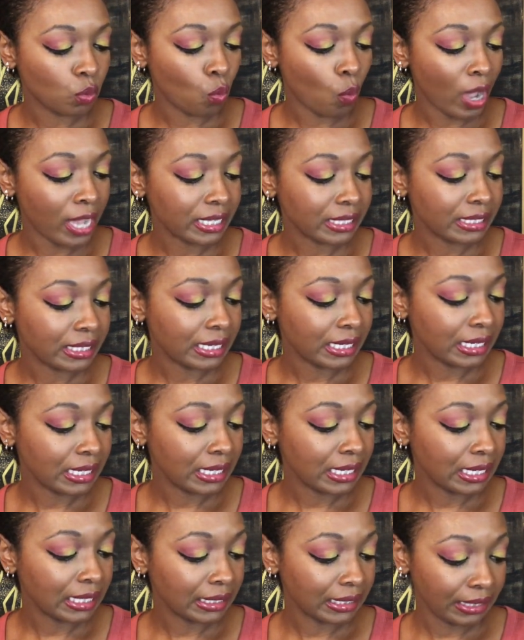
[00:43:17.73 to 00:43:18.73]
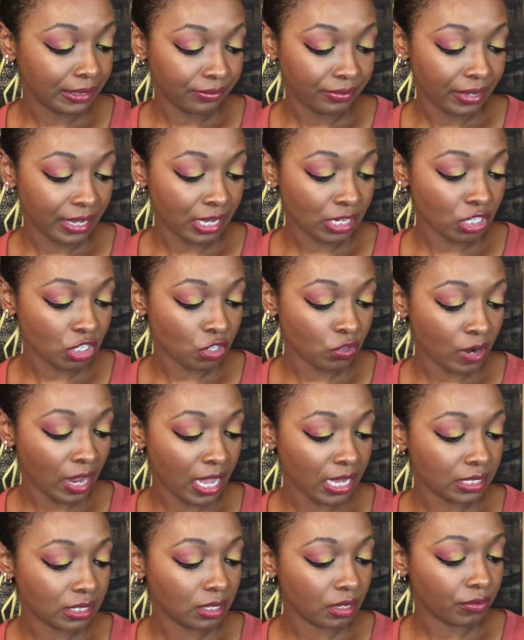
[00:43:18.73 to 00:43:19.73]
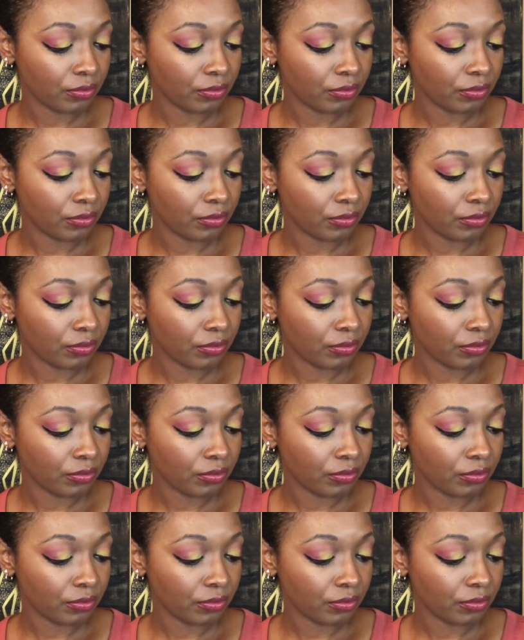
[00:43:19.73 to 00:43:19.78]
white tea leaf extract,